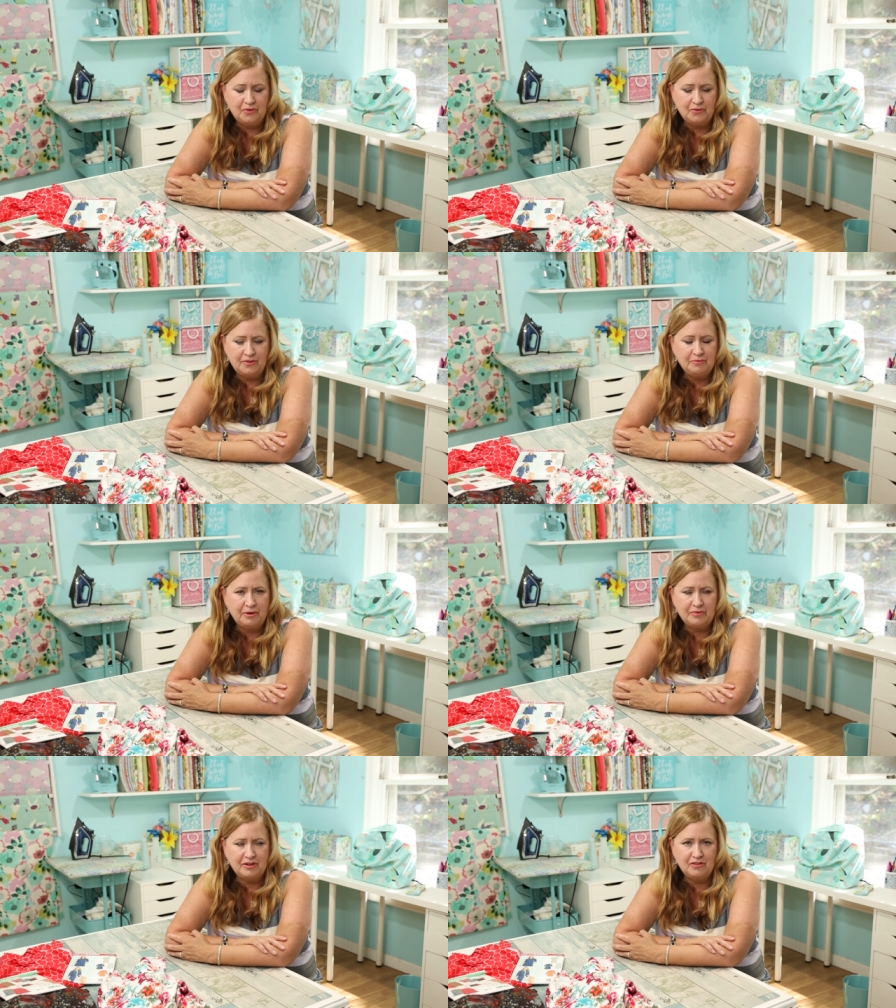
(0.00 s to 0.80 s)
So
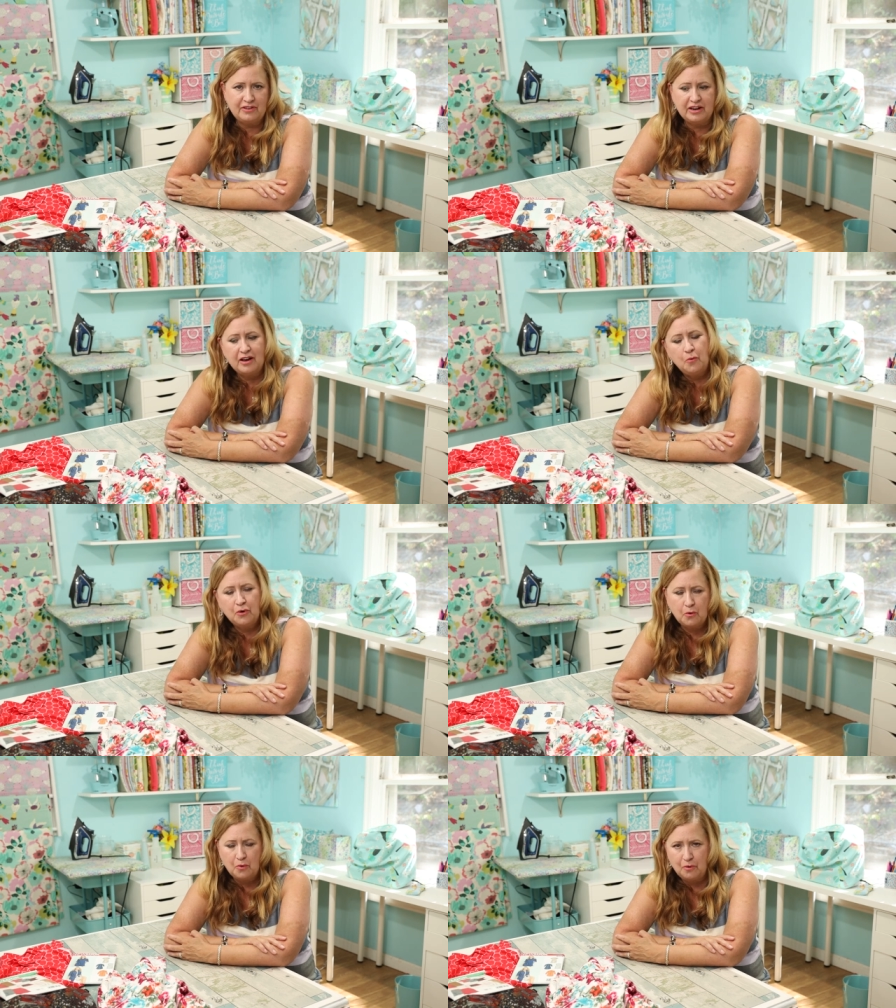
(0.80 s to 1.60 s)
sometimes I'm just like, I
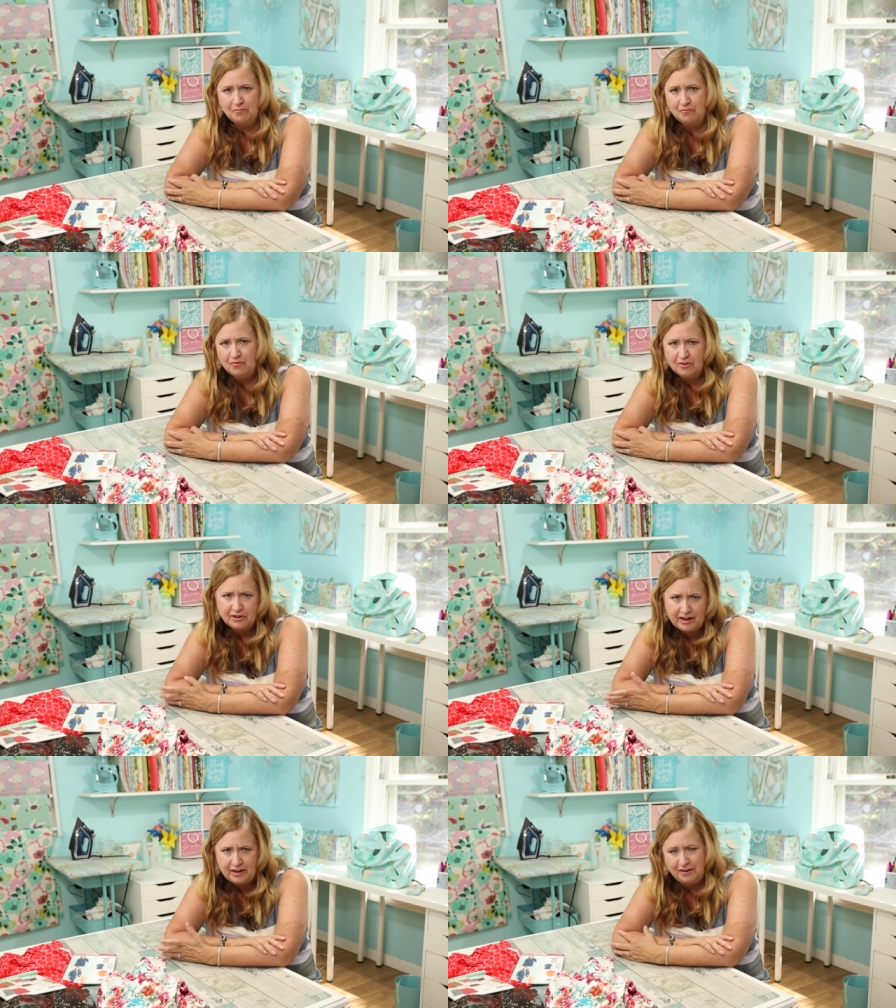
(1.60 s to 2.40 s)
want to go home for
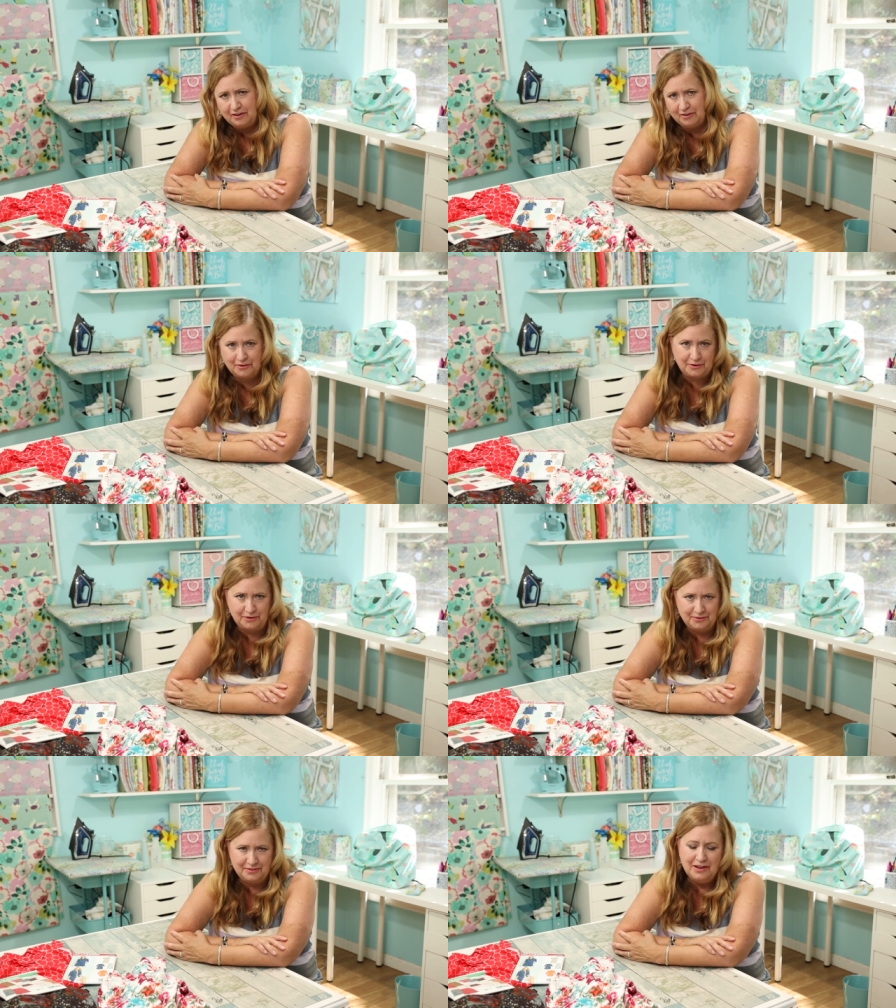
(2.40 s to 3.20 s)
a day or
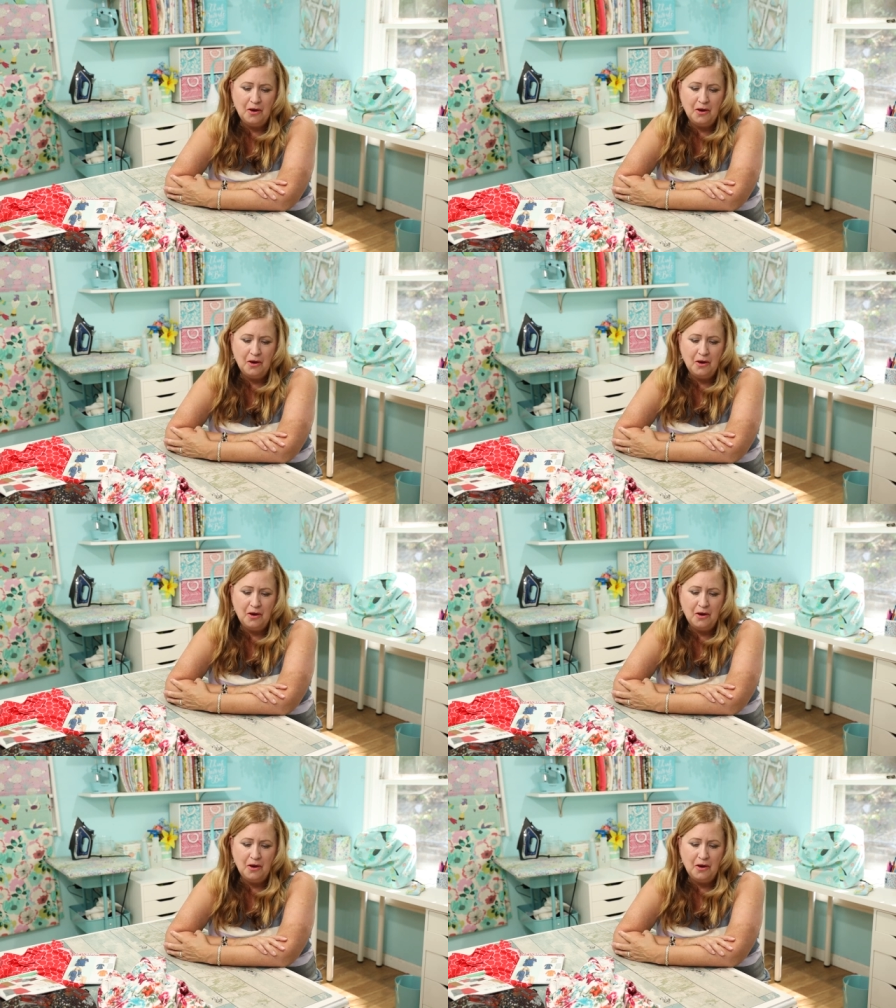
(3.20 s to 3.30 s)
two.